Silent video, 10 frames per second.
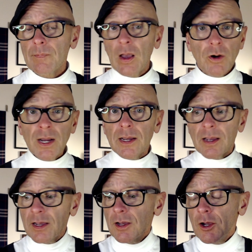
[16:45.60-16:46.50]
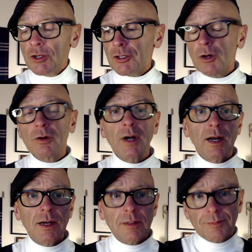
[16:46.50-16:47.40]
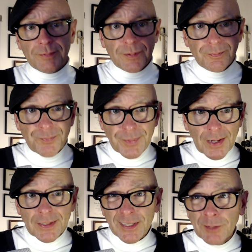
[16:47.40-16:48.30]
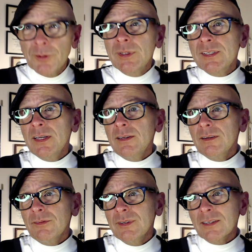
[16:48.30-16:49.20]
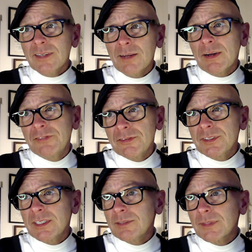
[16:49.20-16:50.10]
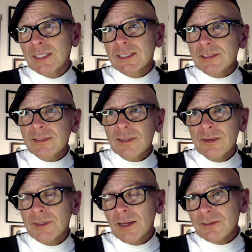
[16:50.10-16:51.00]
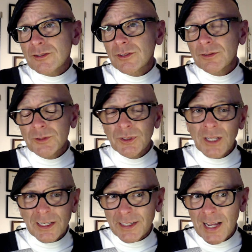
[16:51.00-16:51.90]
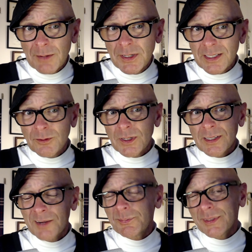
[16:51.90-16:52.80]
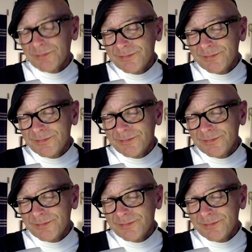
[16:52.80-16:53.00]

Okay, so uh, not a terrible Wednesday. We knocked it out about 15 minutes. I, I sure am doing a lot of gabbing and whatnot, but